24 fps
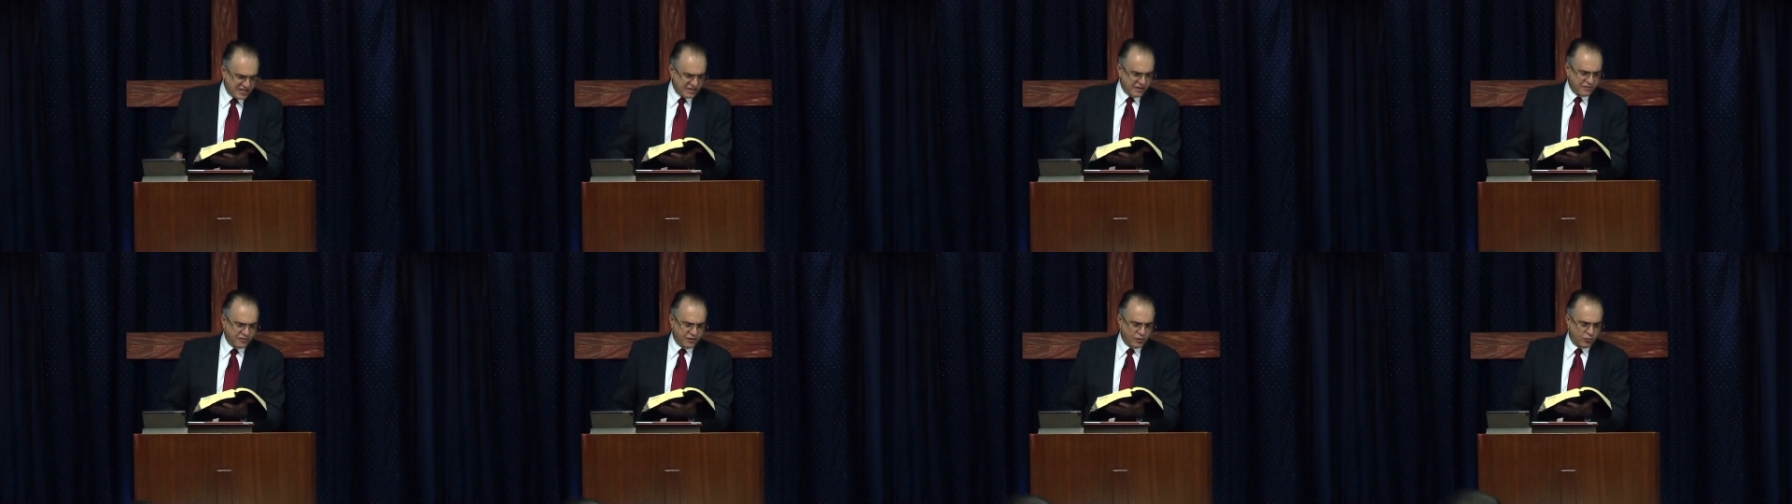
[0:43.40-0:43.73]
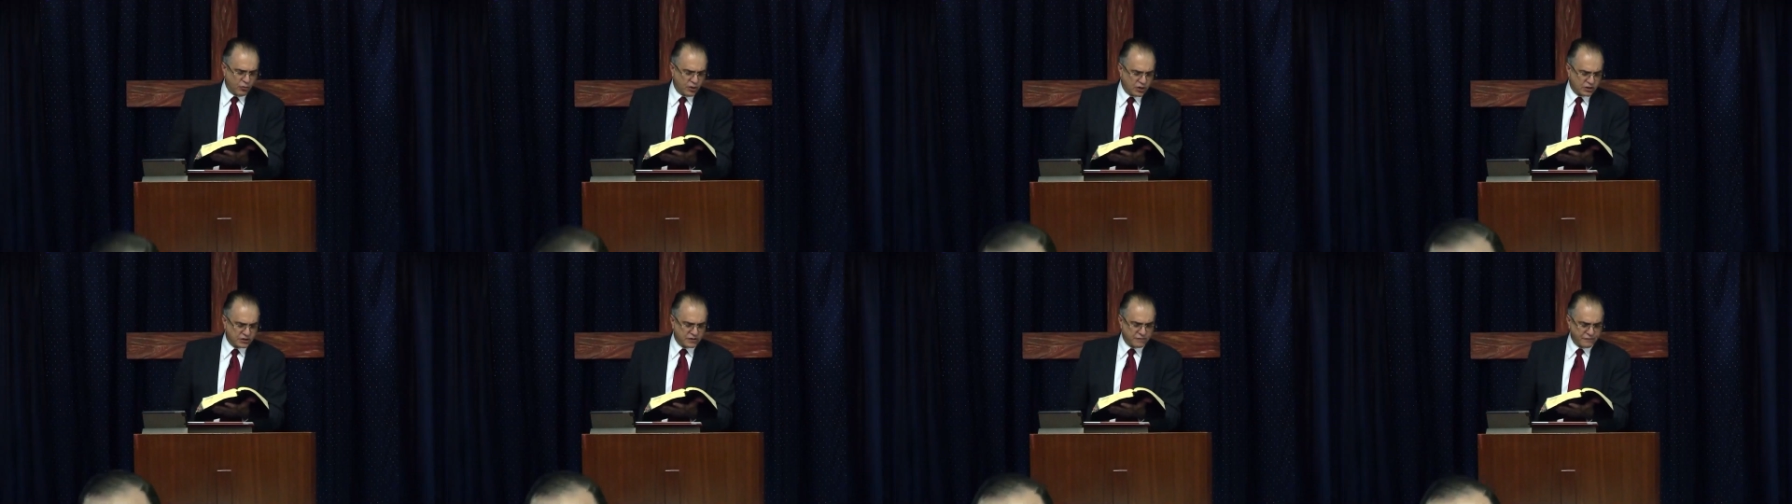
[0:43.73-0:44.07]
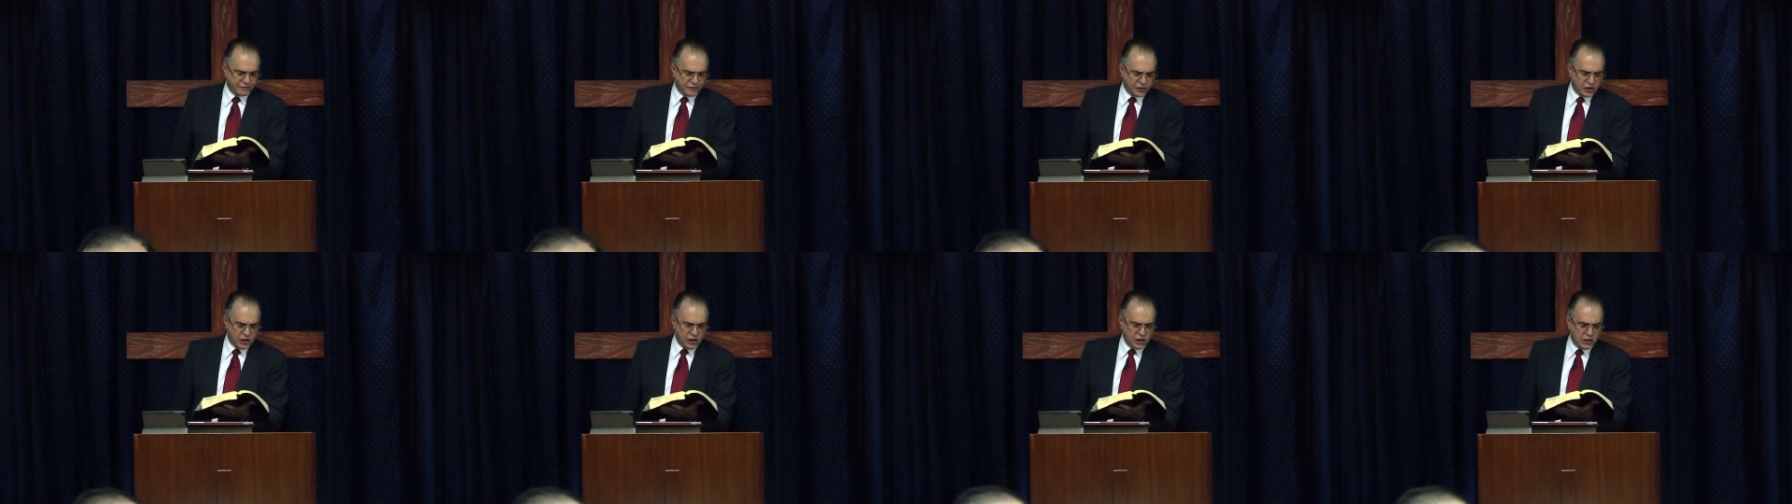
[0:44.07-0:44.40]
the word of
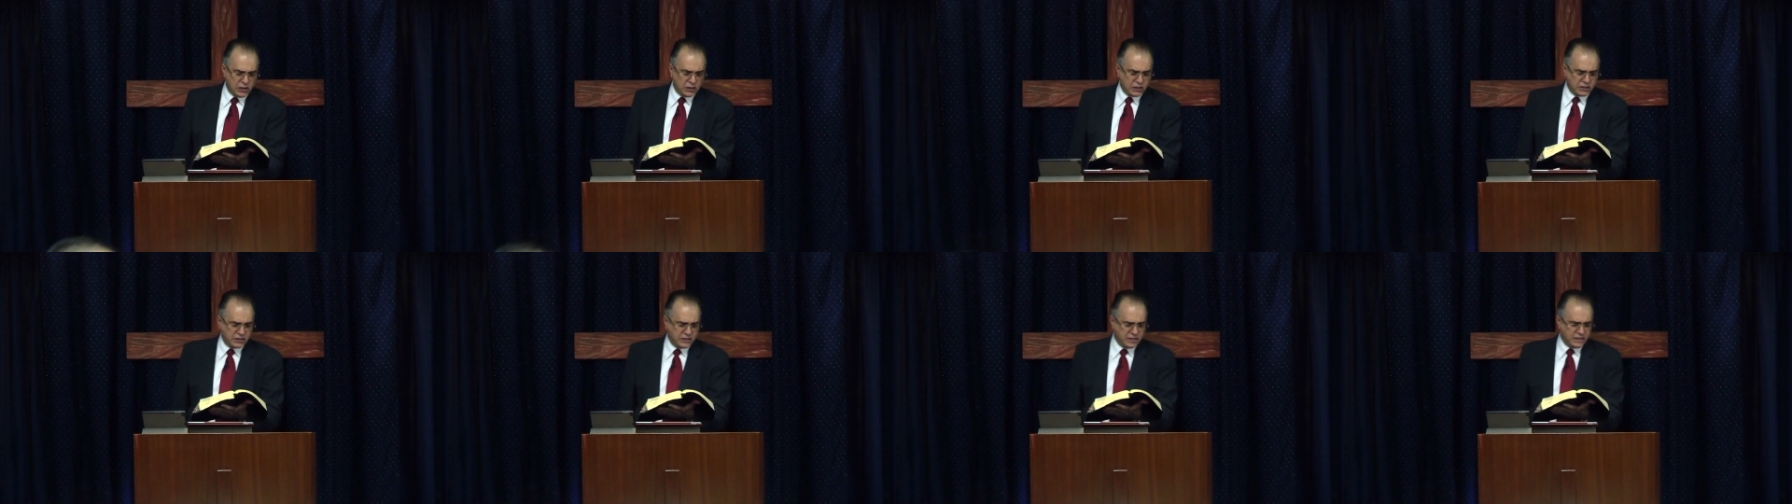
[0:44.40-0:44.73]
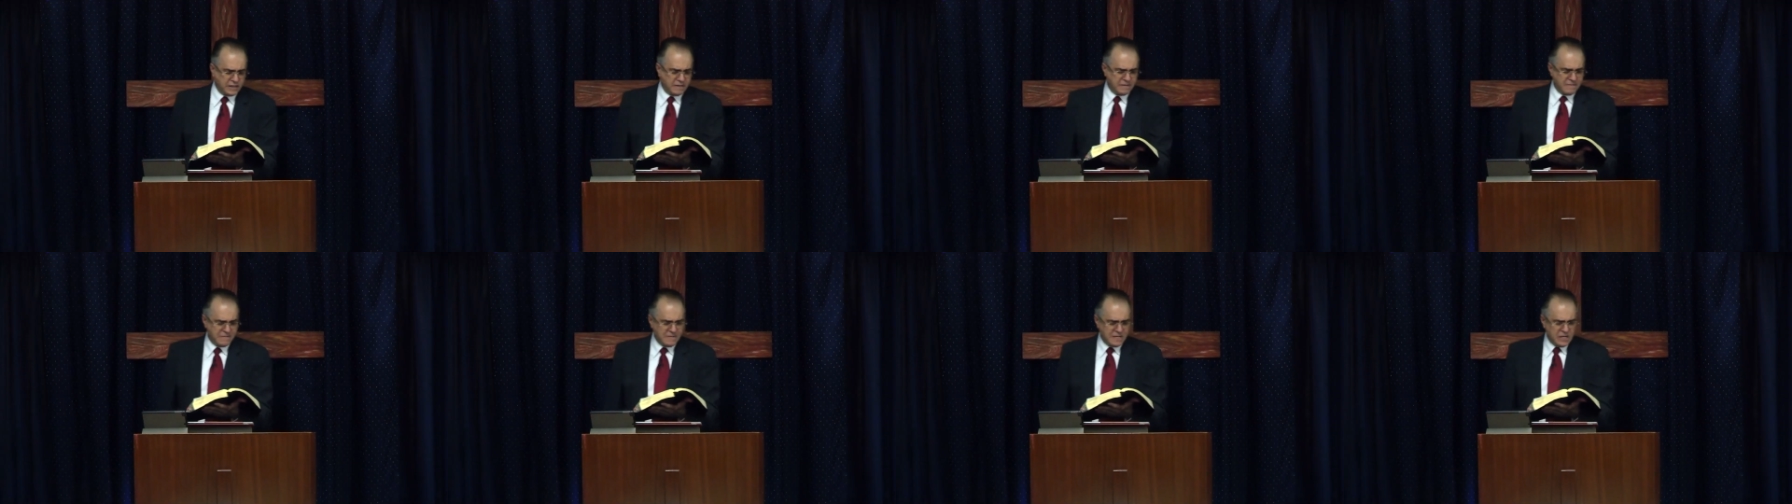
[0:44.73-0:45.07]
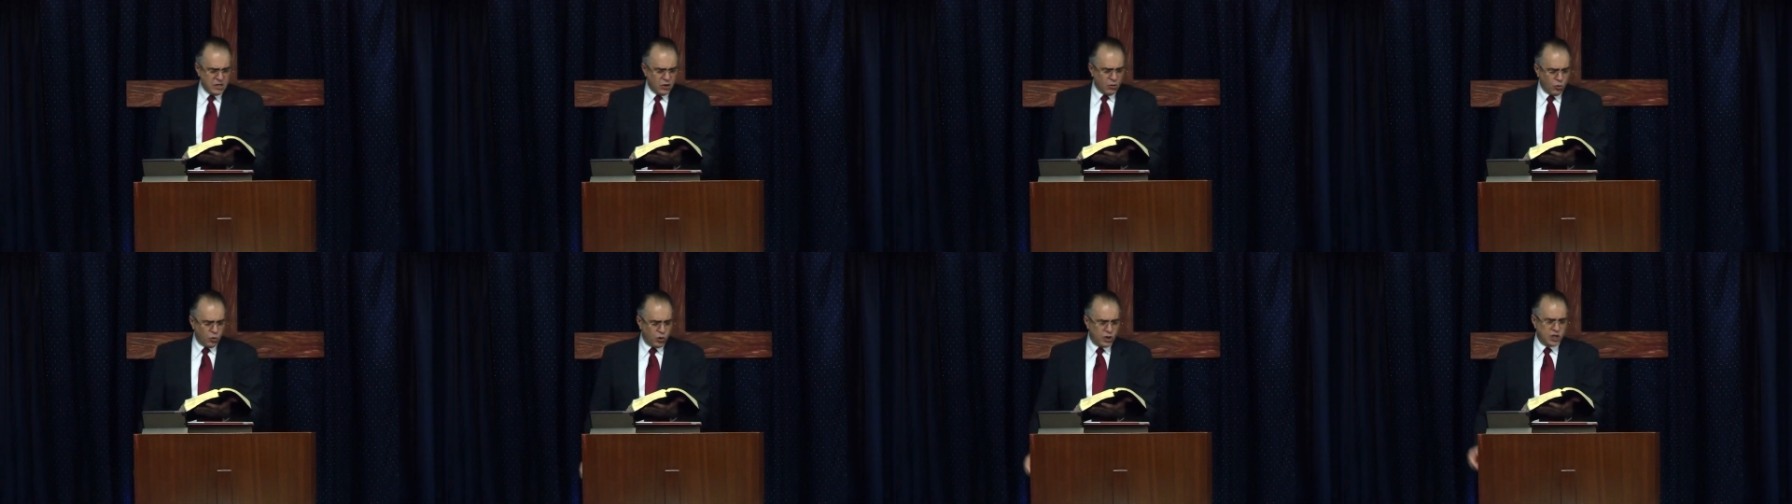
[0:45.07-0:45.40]
God
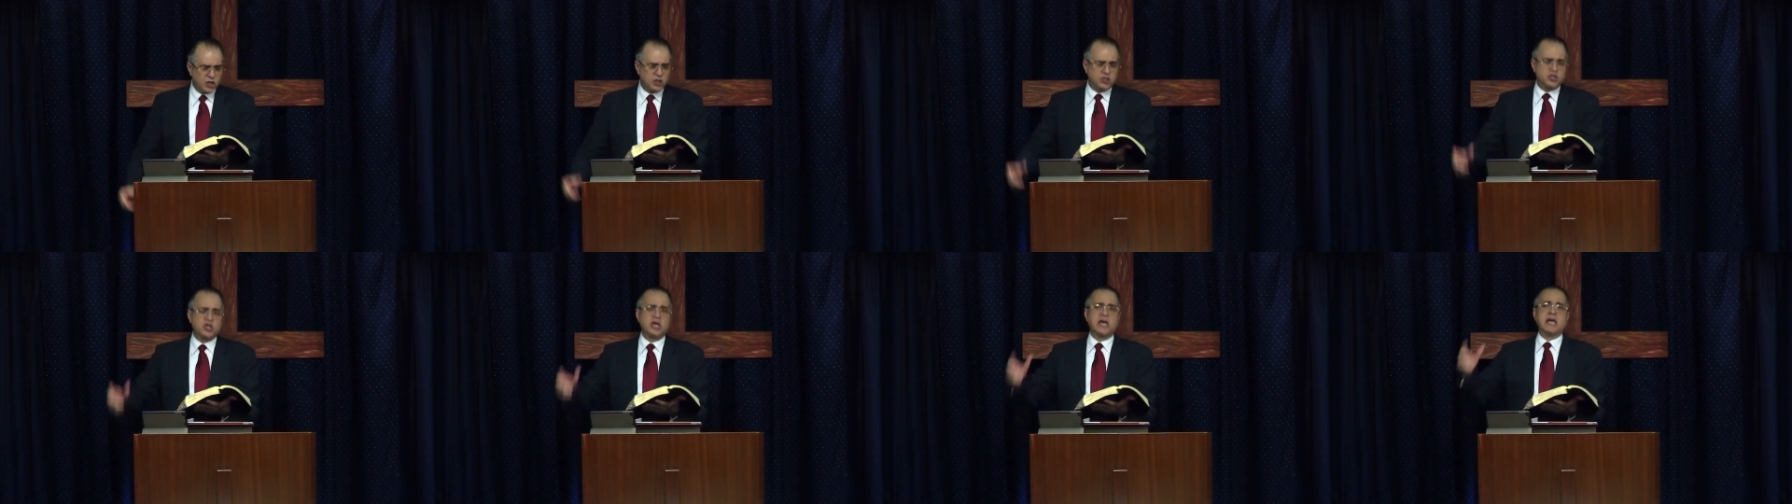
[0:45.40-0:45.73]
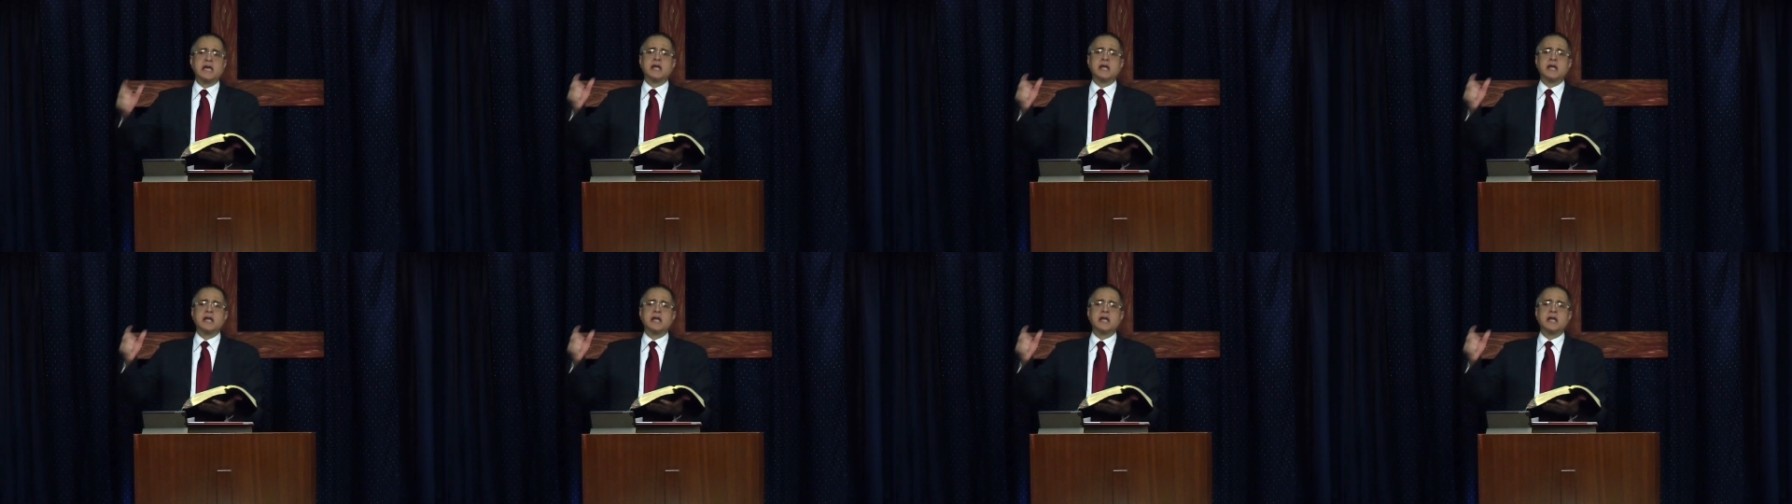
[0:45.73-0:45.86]
which, in